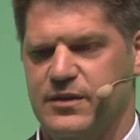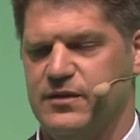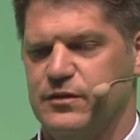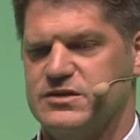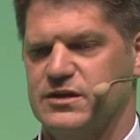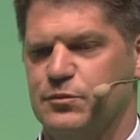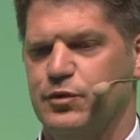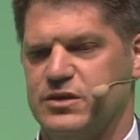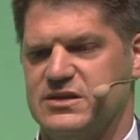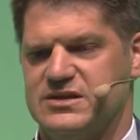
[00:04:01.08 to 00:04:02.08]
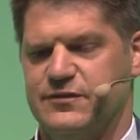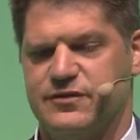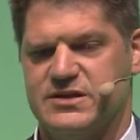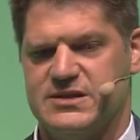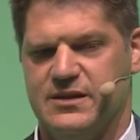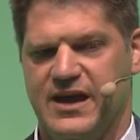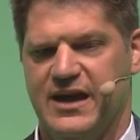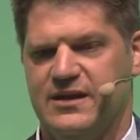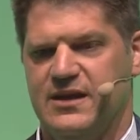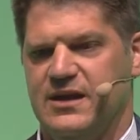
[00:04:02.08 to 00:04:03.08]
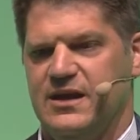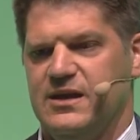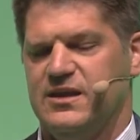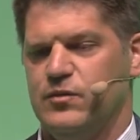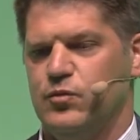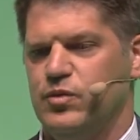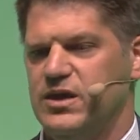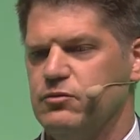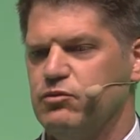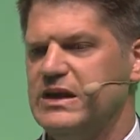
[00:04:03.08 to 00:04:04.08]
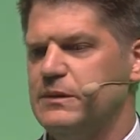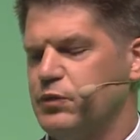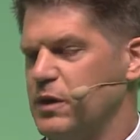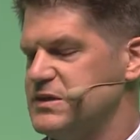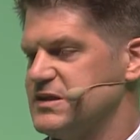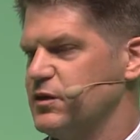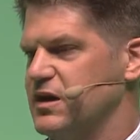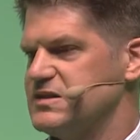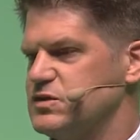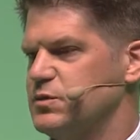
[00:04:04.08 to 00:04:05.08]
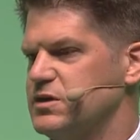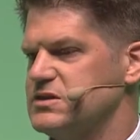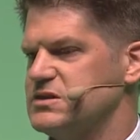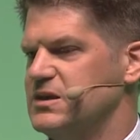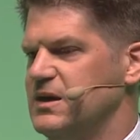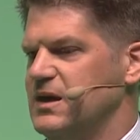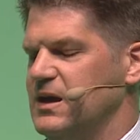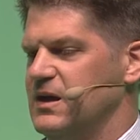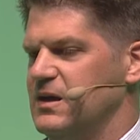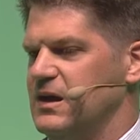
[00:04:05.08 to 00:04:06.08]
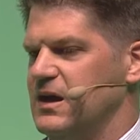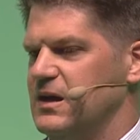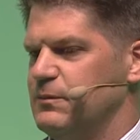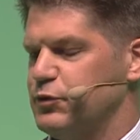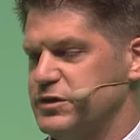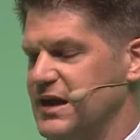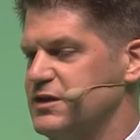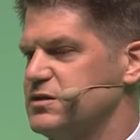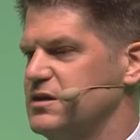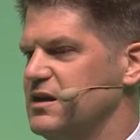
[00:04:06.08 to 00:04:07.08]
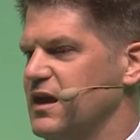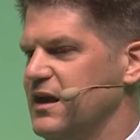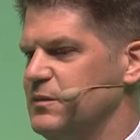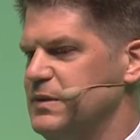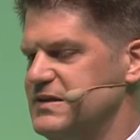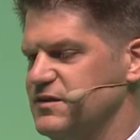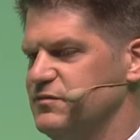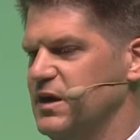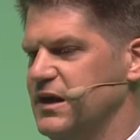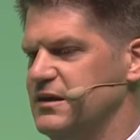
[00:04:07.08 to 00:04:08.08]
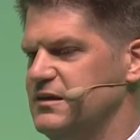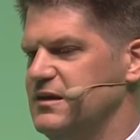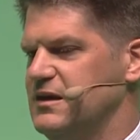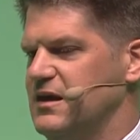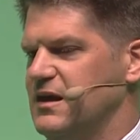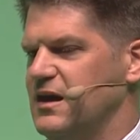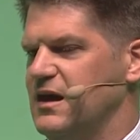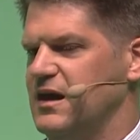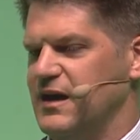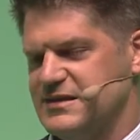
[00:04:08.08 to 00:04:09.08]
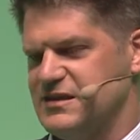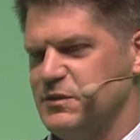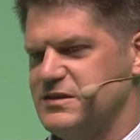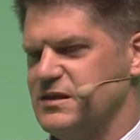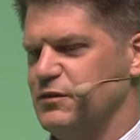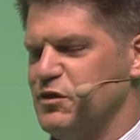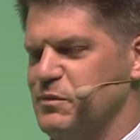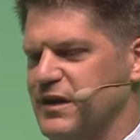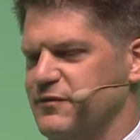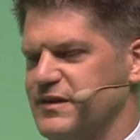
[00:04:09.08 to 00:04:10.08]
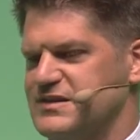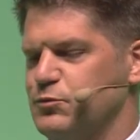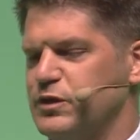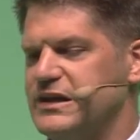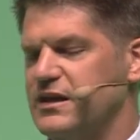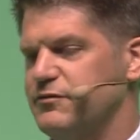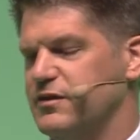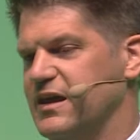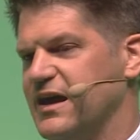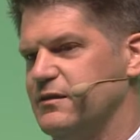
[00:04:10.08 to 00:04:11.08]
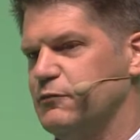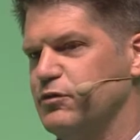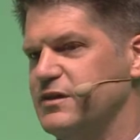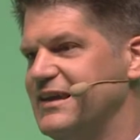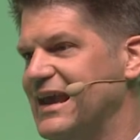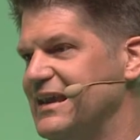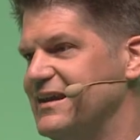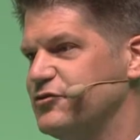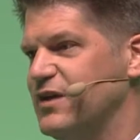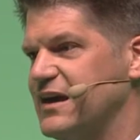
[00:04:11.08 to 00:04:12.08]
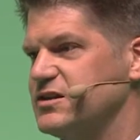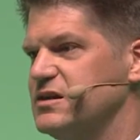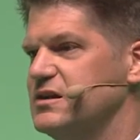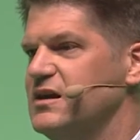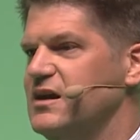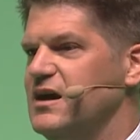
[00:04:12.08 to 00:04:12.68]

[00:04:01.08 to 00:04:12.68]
I think there's an important difference in that. We really promise our customers protection and peace of mind and some ancillary benefits. And we deliver that through the daily interaction